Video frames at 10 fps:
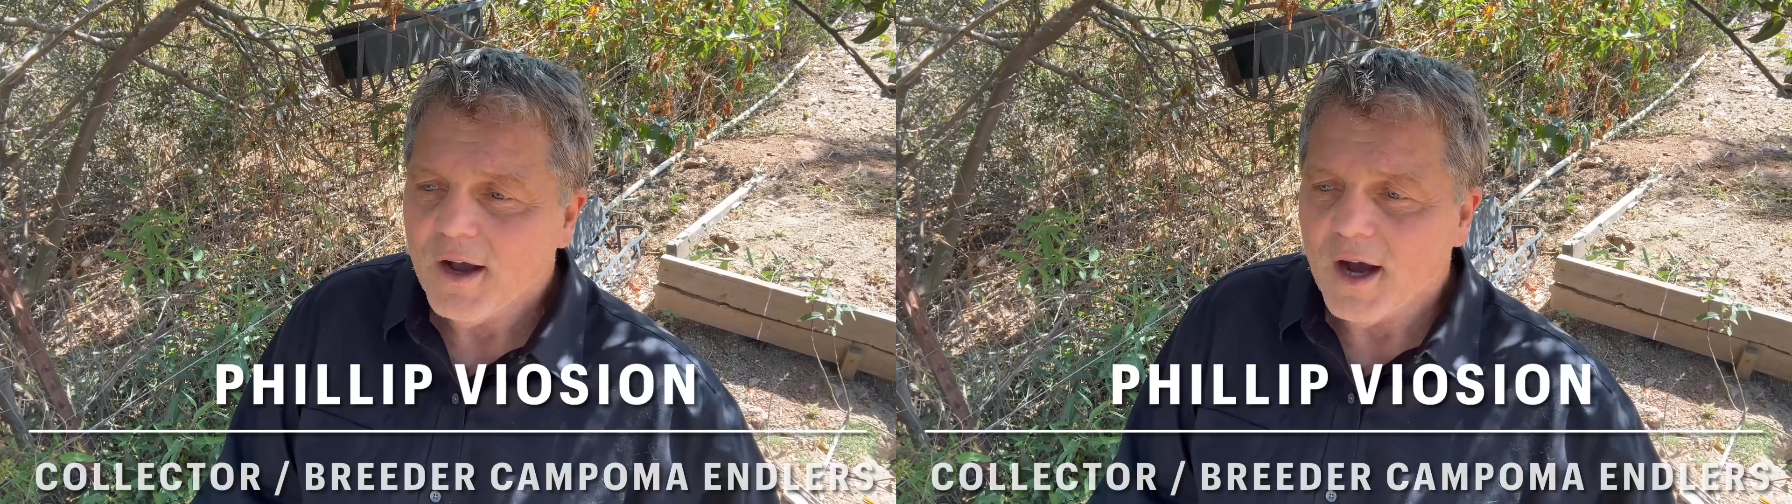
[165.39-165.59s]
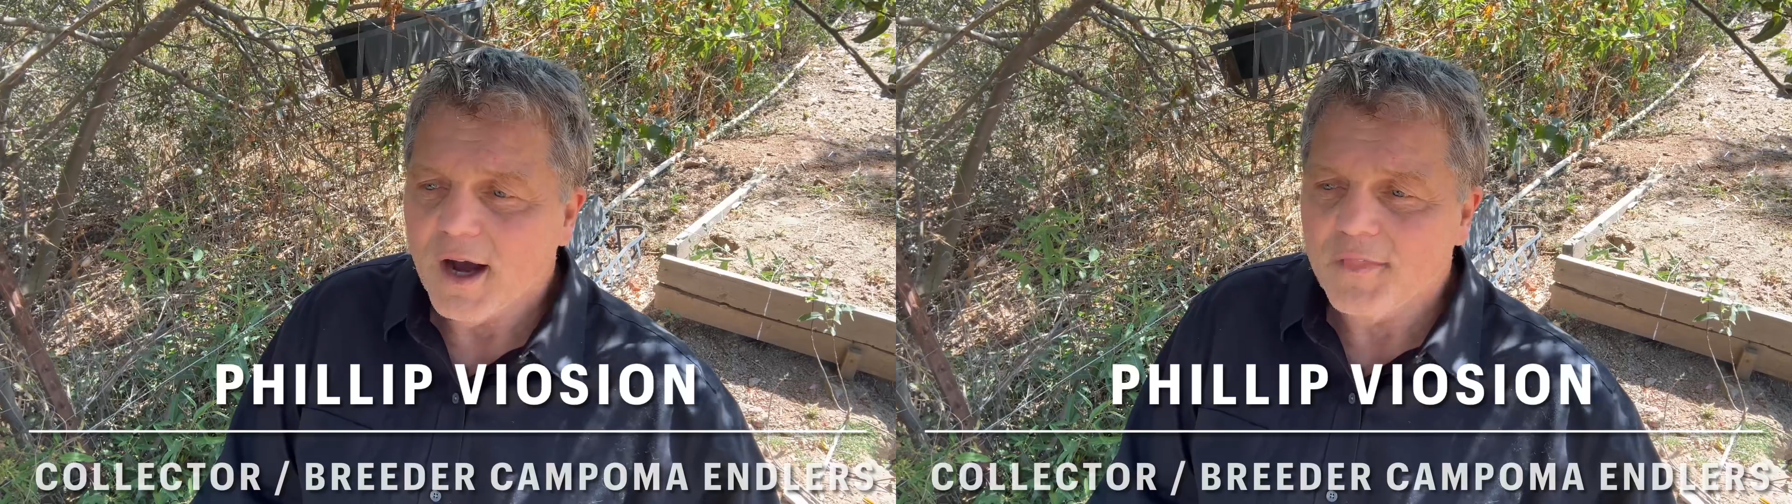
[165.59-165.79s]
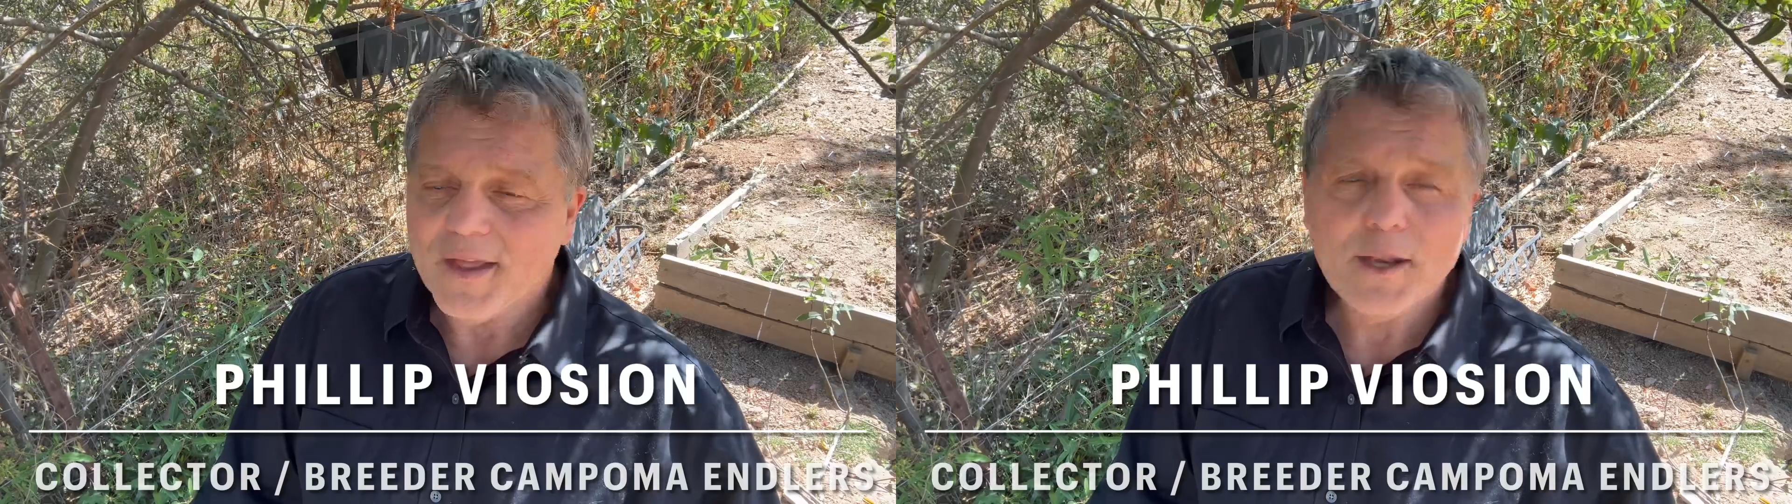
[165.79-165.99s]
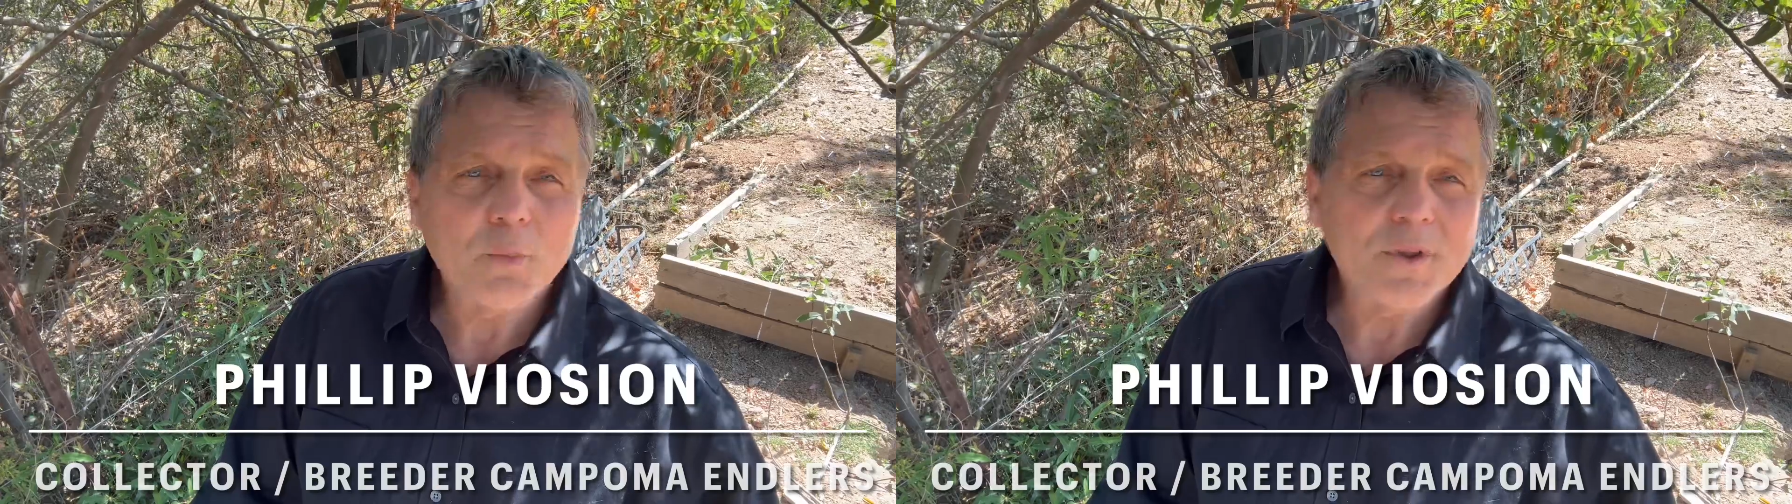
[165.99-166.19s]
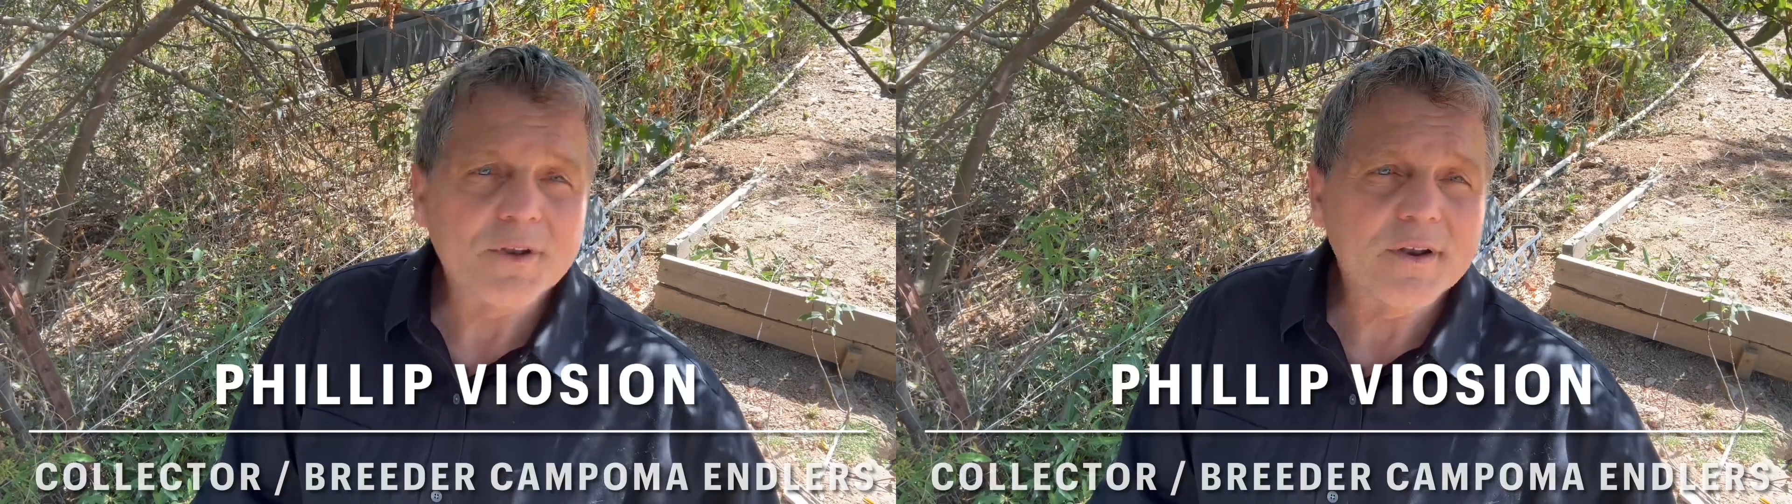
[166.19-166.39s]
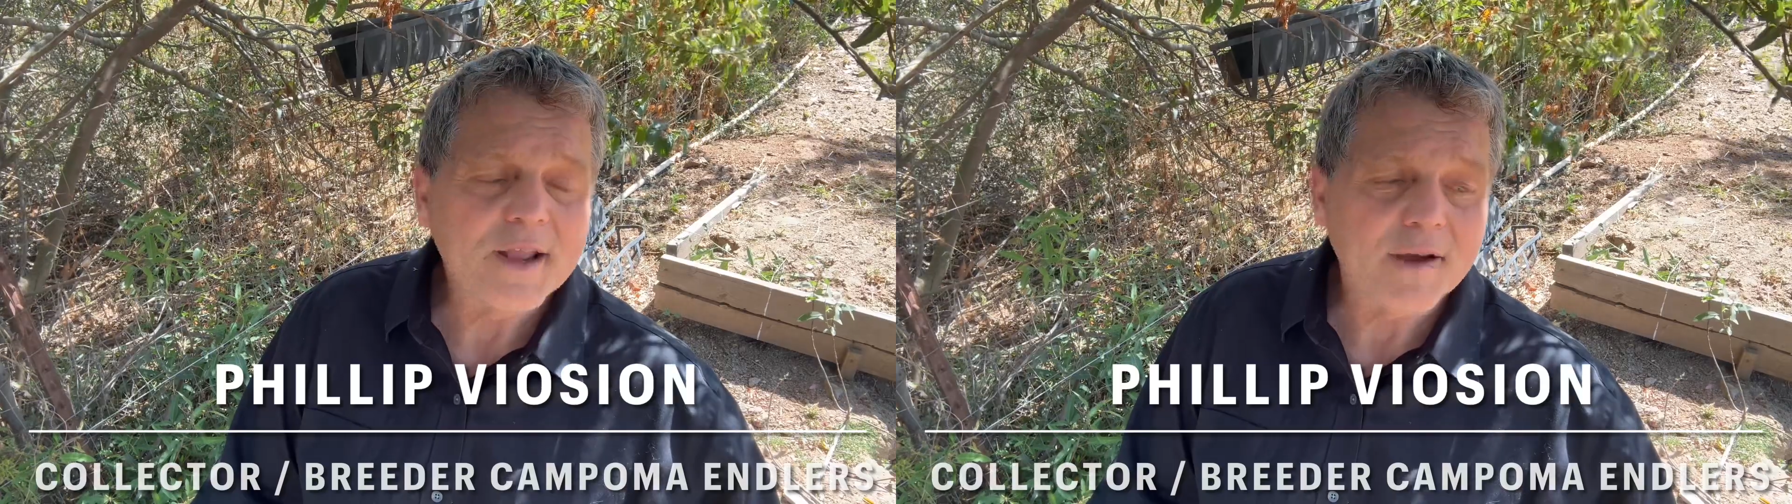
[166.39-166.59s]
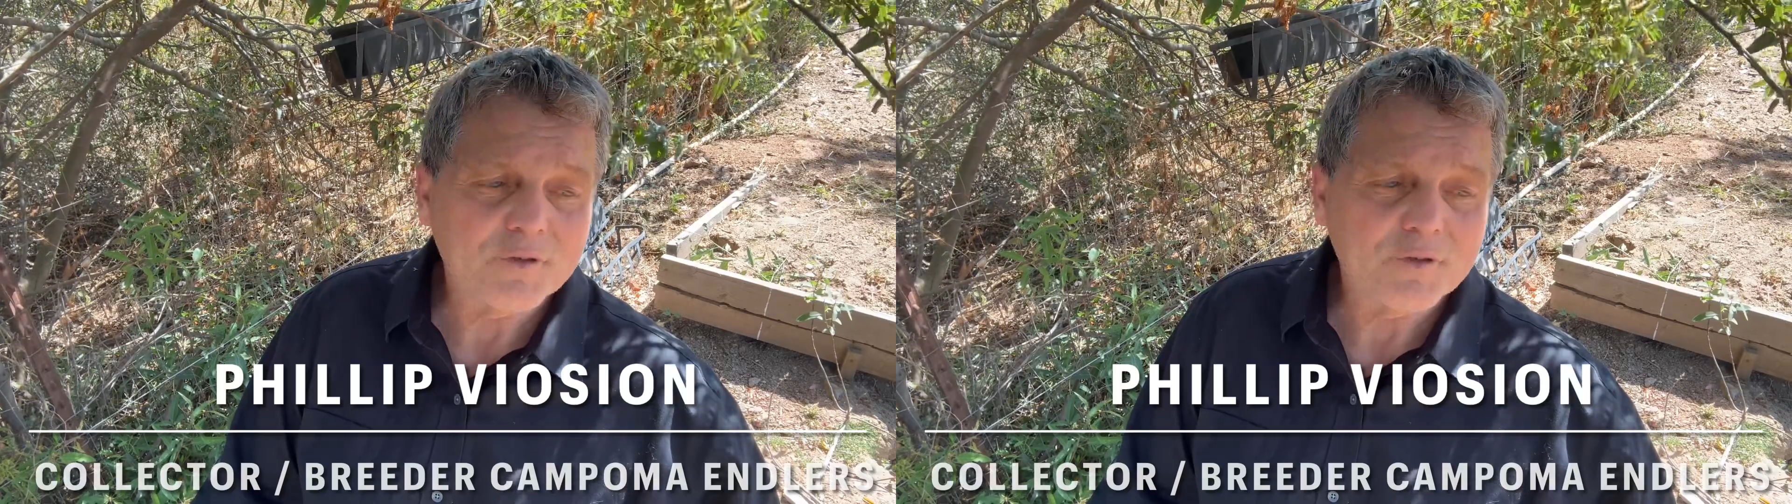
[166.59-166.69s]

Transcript: that he really didn't have